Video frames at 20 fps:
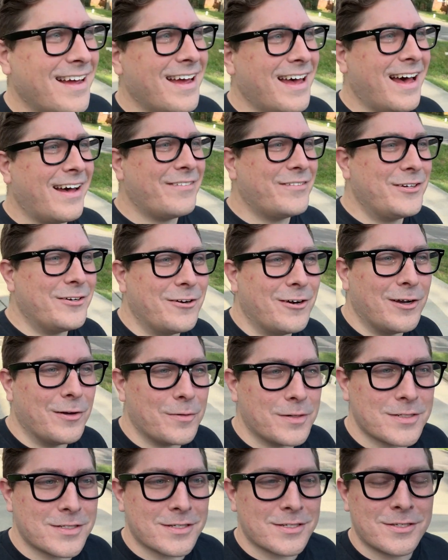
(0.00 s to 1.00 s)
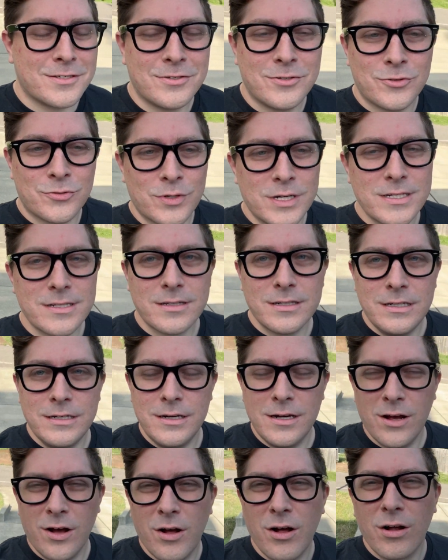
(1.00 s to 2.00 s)
After it was
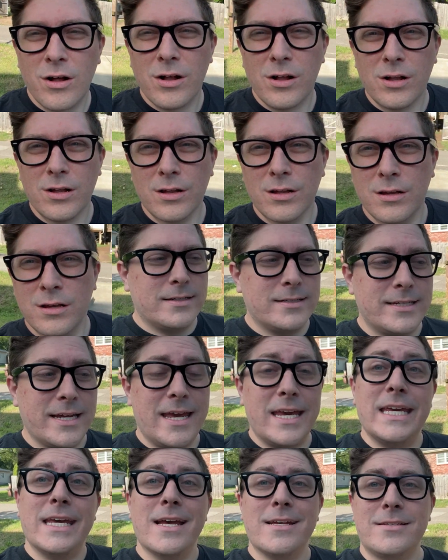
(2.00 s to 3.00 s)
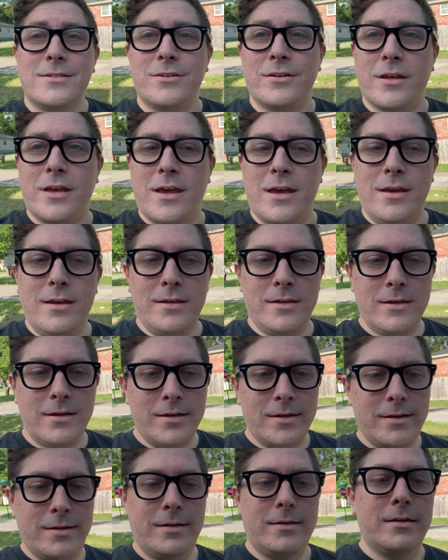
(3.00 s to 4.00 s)
drizzly all day yesterday
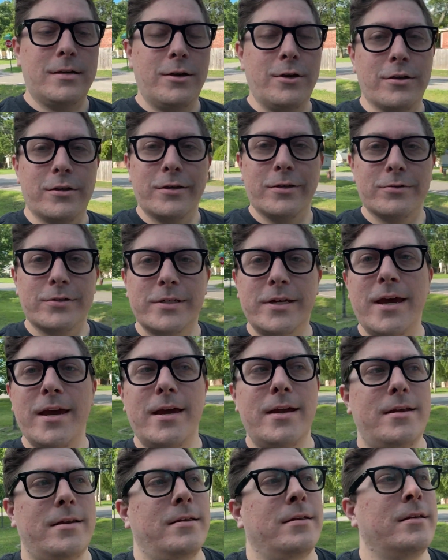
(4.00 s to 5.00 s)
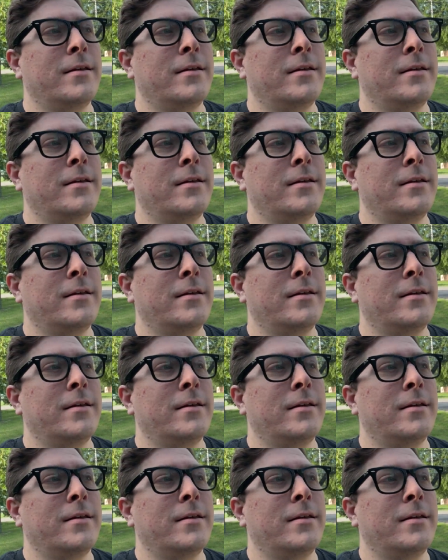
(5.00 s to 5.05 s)
and couldn't go skate,